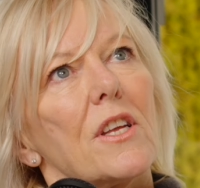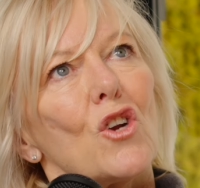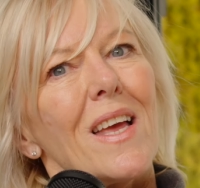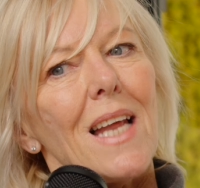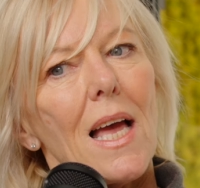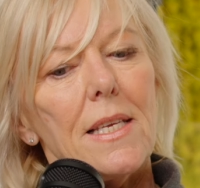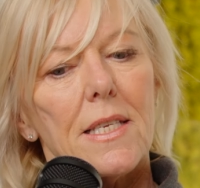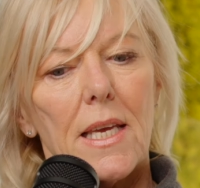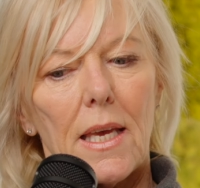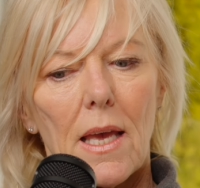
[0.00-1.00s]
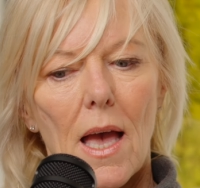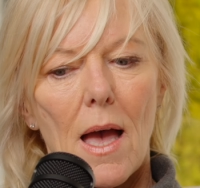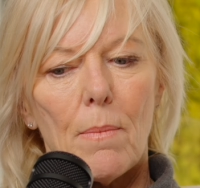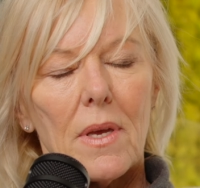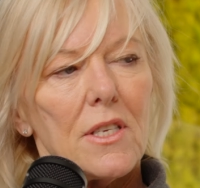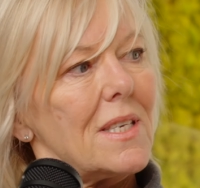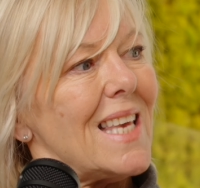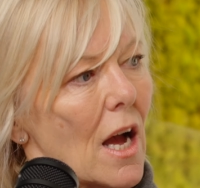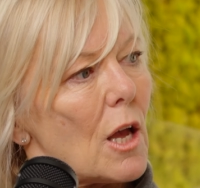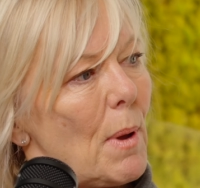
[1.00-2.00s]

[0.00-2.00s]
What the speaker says: The trend I see is younger